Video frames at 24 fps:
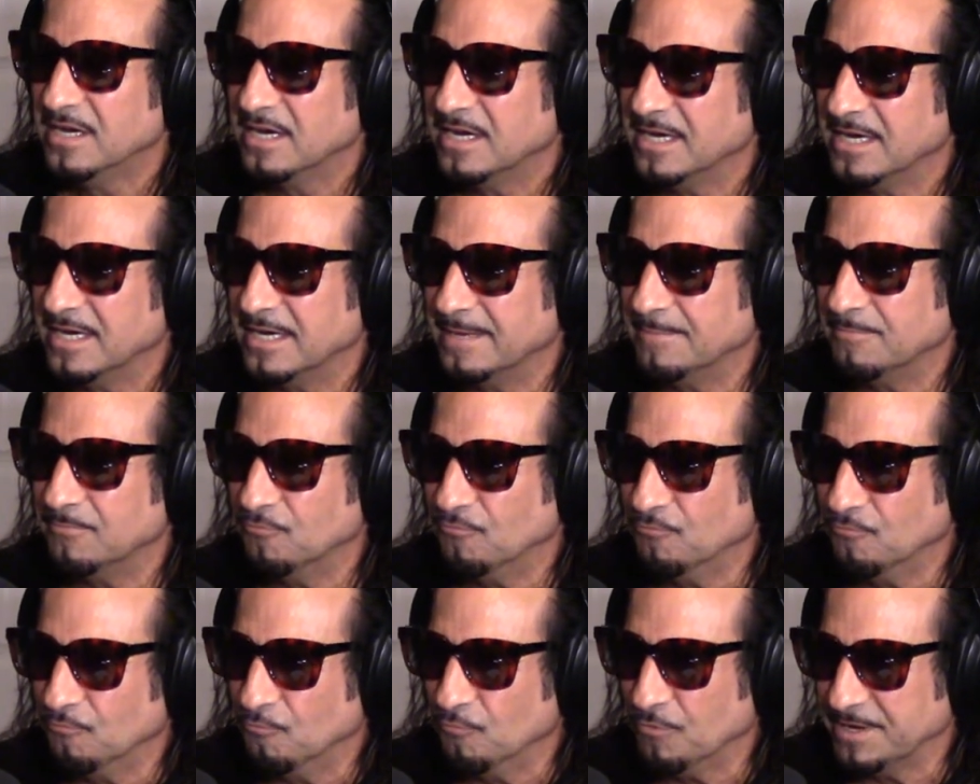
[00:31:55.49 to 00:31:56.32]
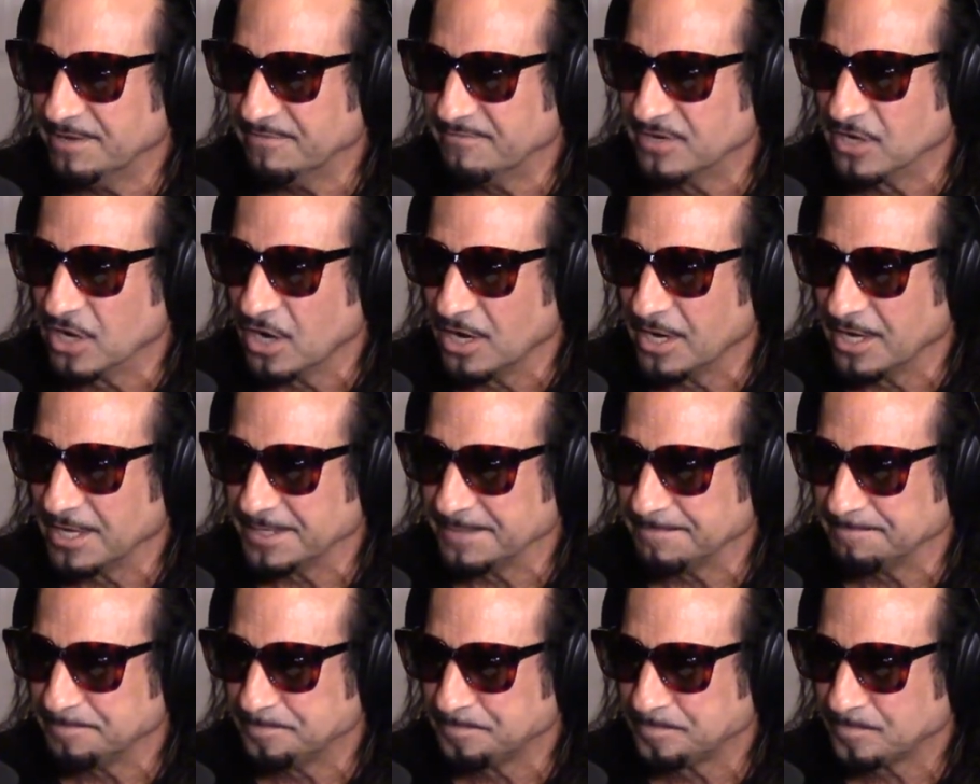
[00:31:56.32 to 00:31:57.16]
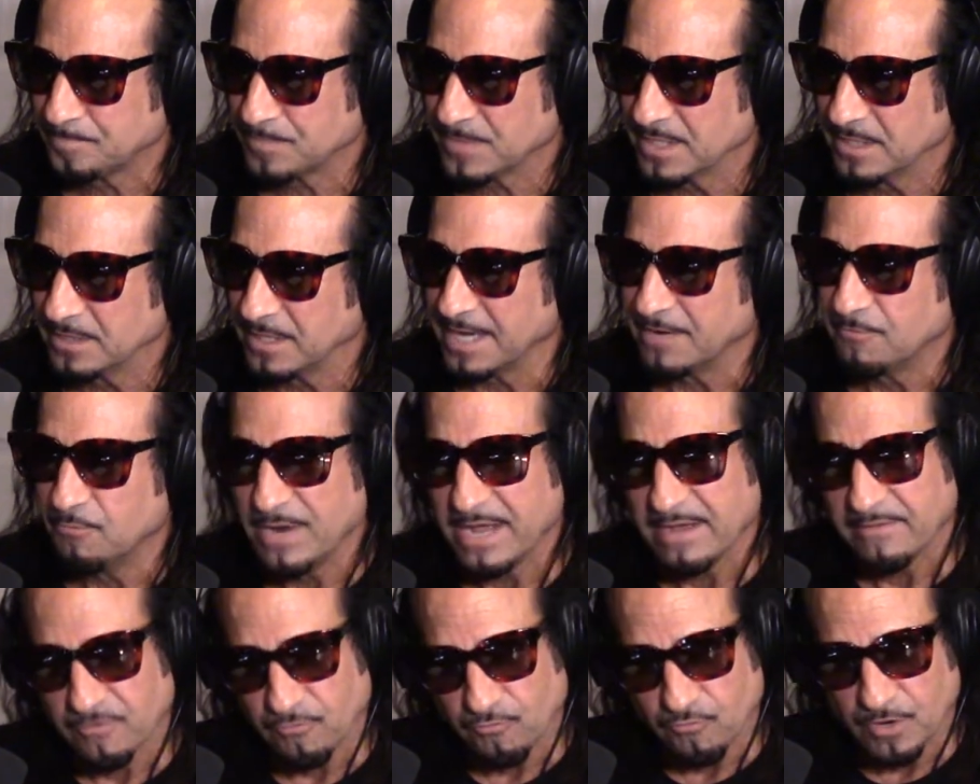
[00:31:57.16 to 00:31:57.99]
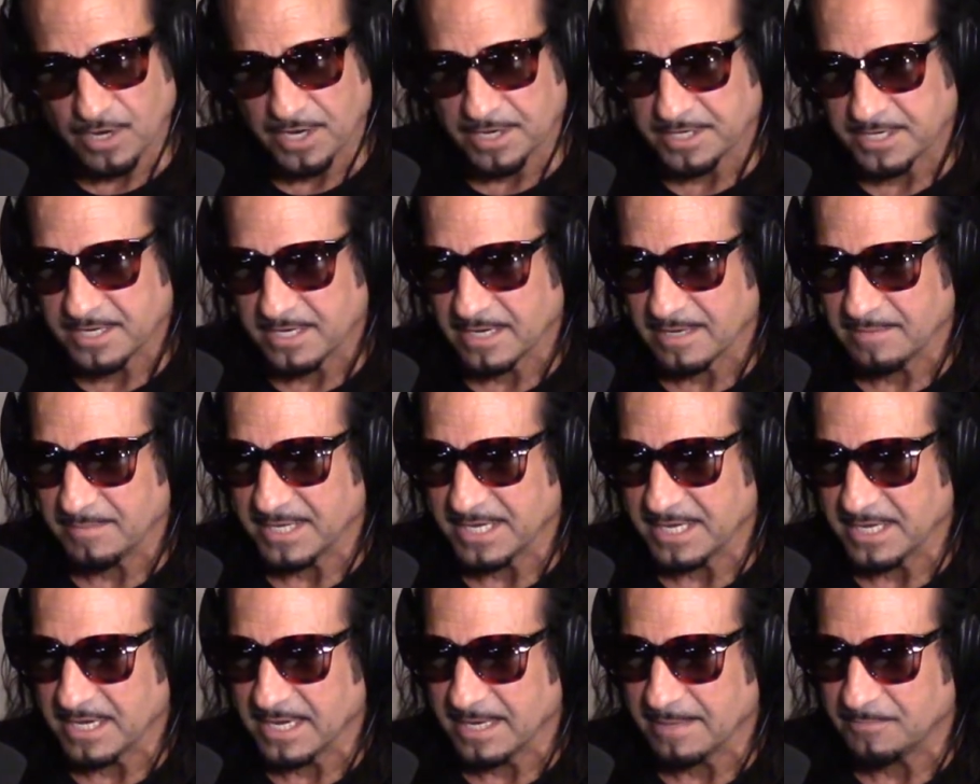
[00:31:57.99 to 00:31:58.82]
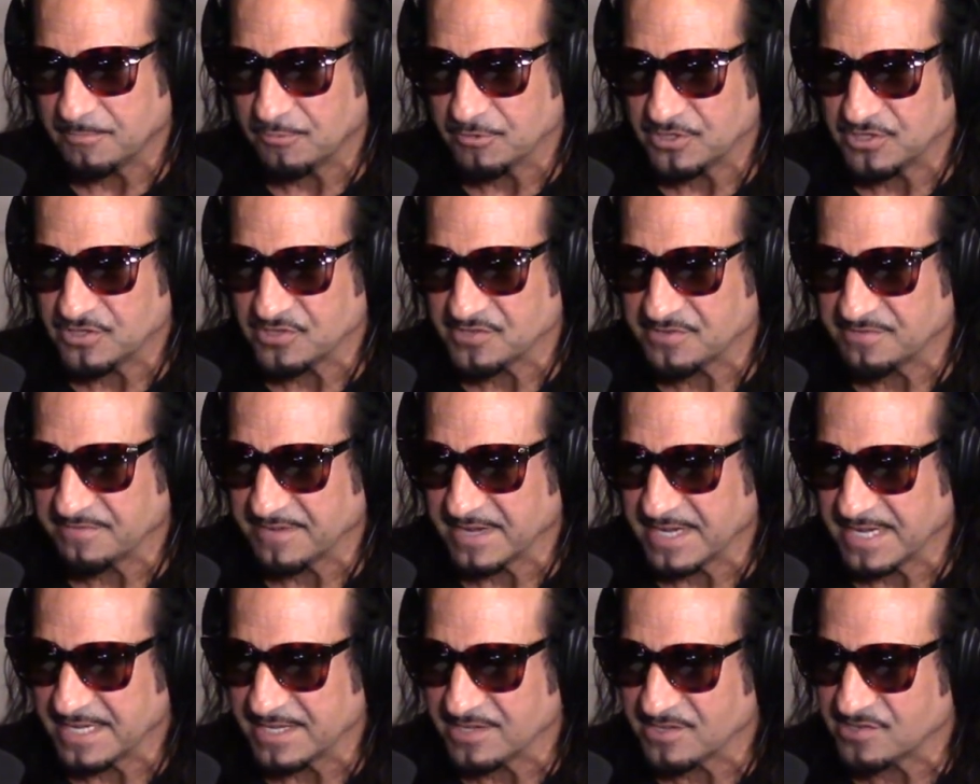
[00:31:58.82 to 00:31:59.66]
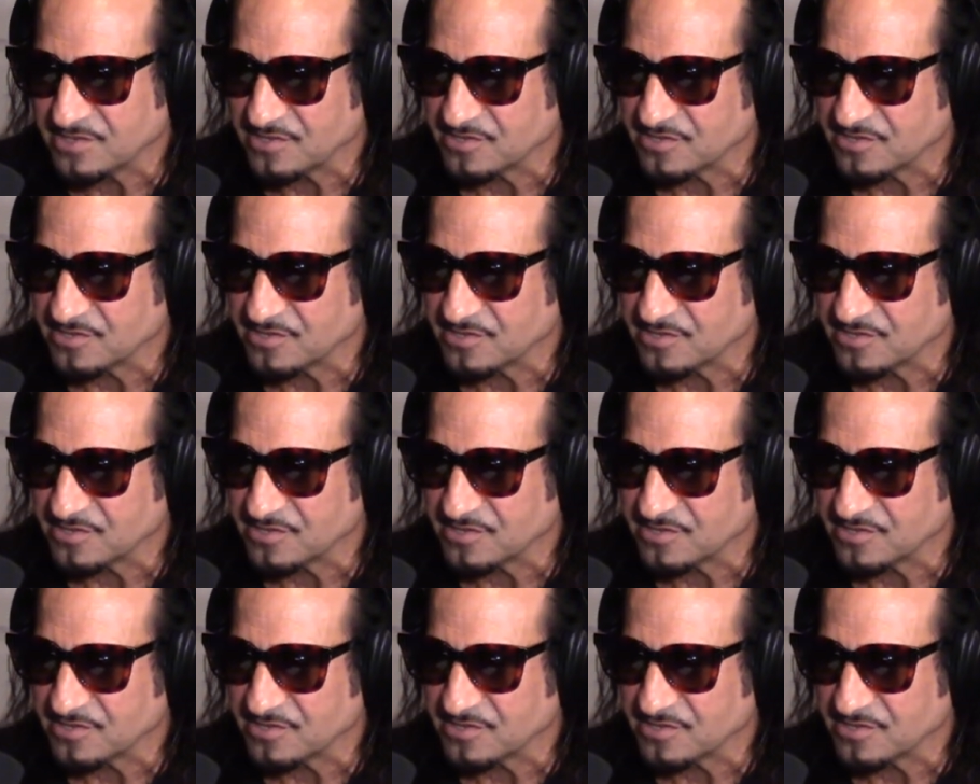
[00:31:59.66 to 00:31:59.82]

um, we've gone, like we have a run coming up, which is Vegas and